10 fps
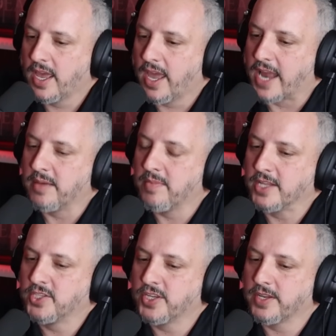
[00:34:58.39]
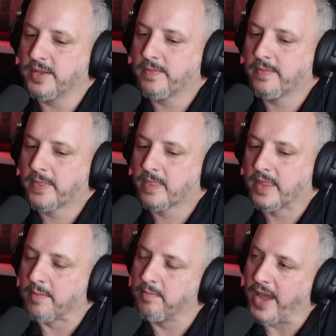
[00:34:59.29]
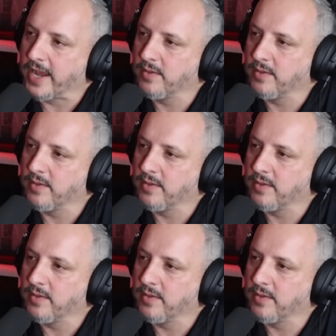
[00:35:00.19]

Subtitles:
and he mentioned that back